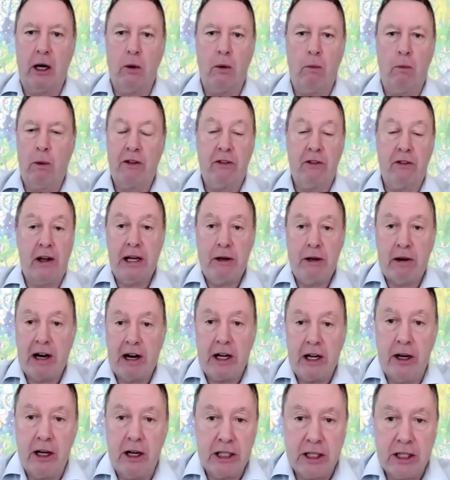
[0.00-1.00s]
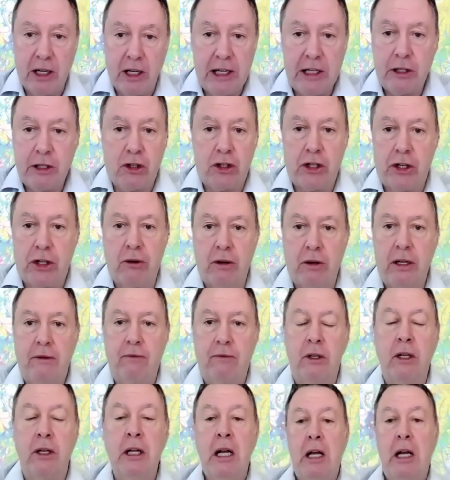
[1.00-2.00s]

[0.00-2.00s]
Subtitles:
and whether you recognize the literature even.